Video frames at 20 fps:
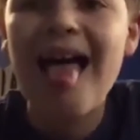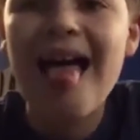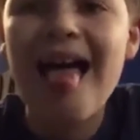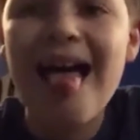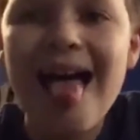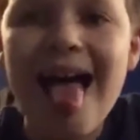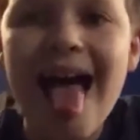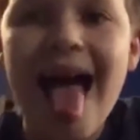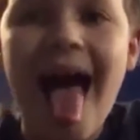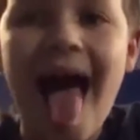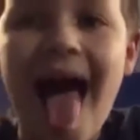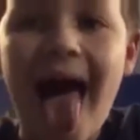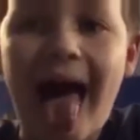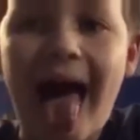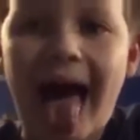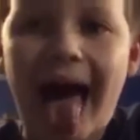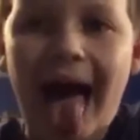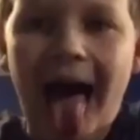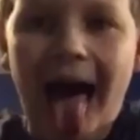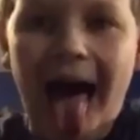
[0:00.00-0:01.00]
a long tongue
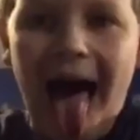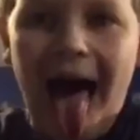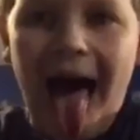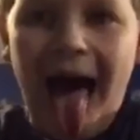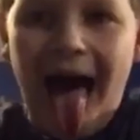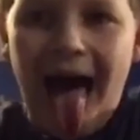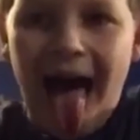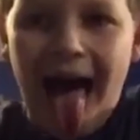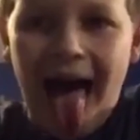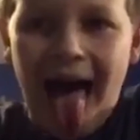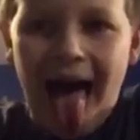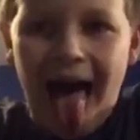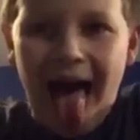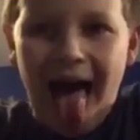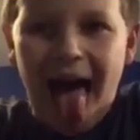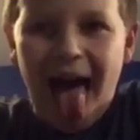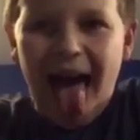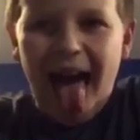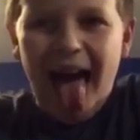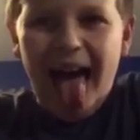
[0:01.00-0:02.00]
as well.
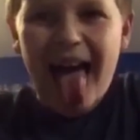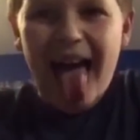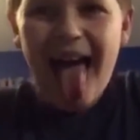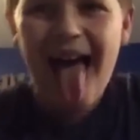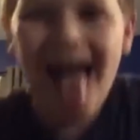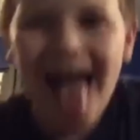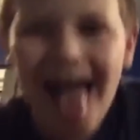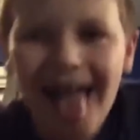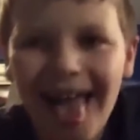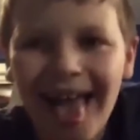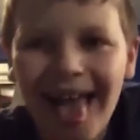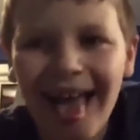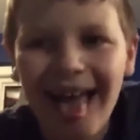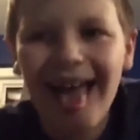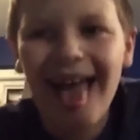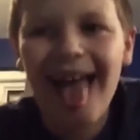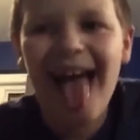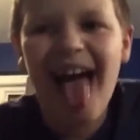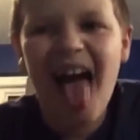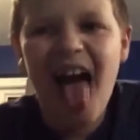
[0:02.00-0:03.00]
Gene Simmons
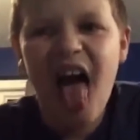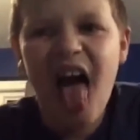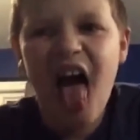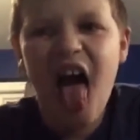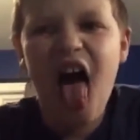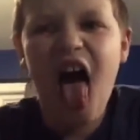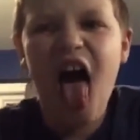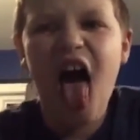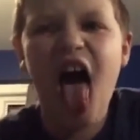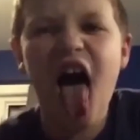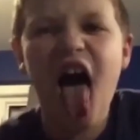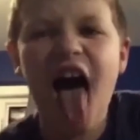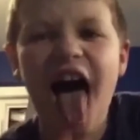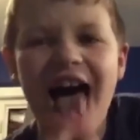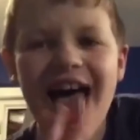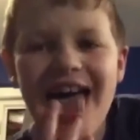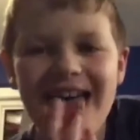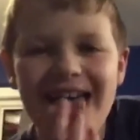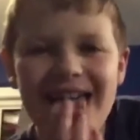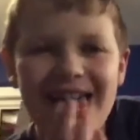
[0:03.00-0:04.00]
made the Zack
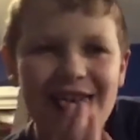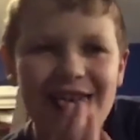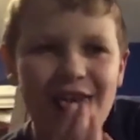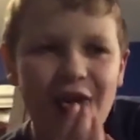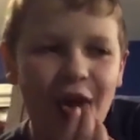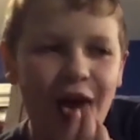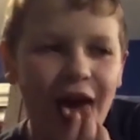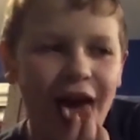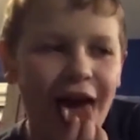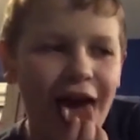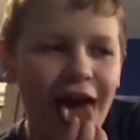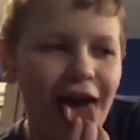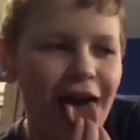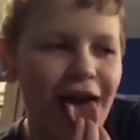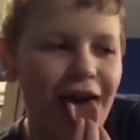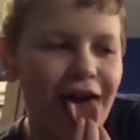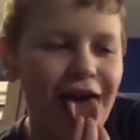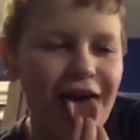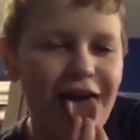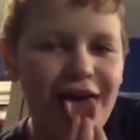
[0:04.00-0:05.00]
famous by kissing
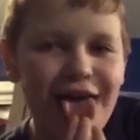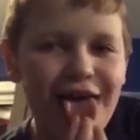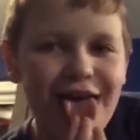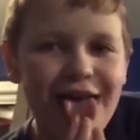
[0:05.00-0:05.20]
him